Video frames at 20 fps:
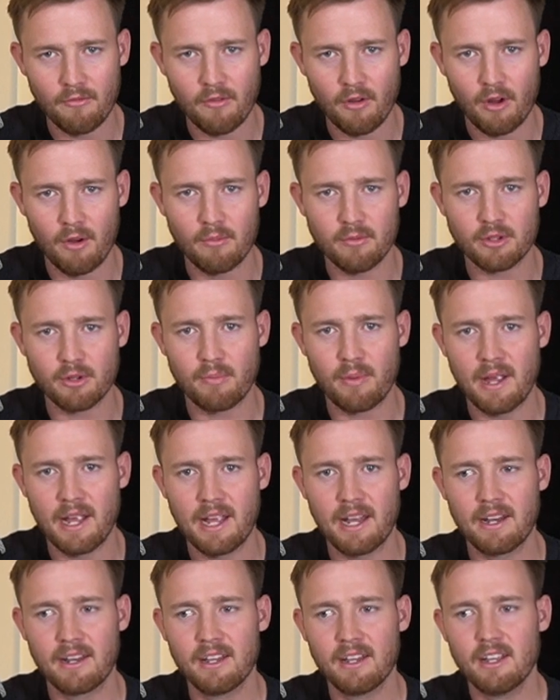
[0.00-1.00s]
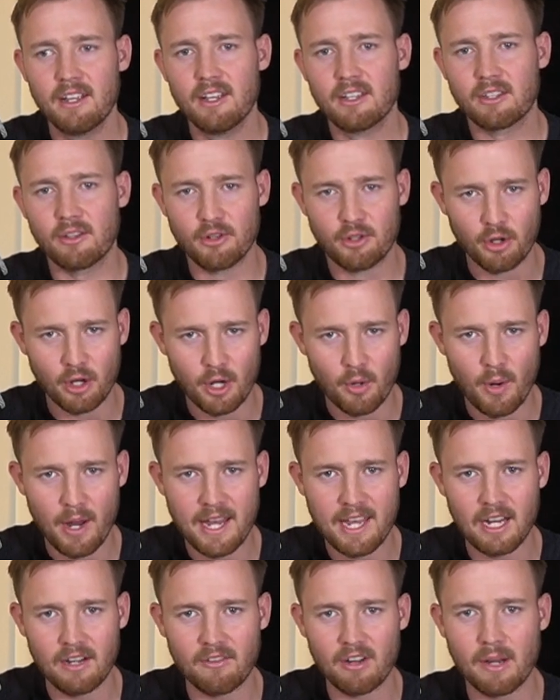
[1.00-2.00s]
from Japan. So enjoy your
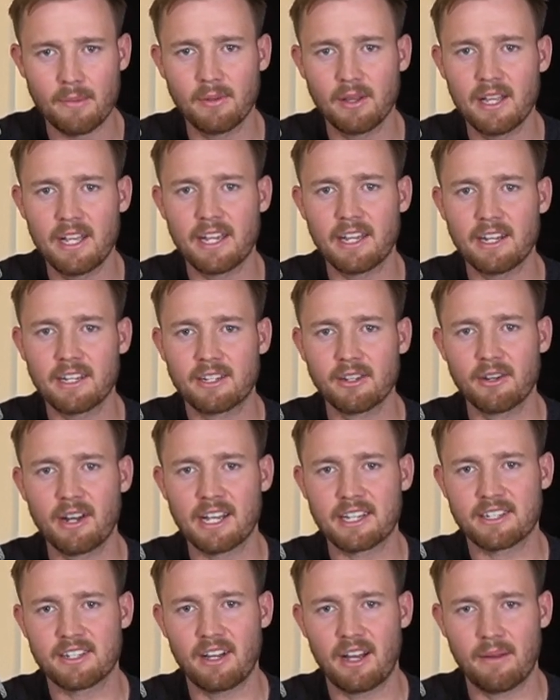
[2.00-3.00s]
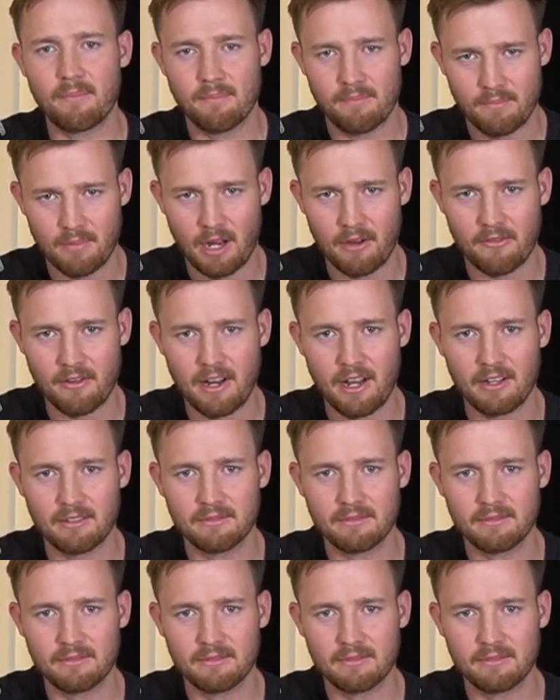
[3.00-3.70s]
weekend of rugby league, and until next time, bye for now.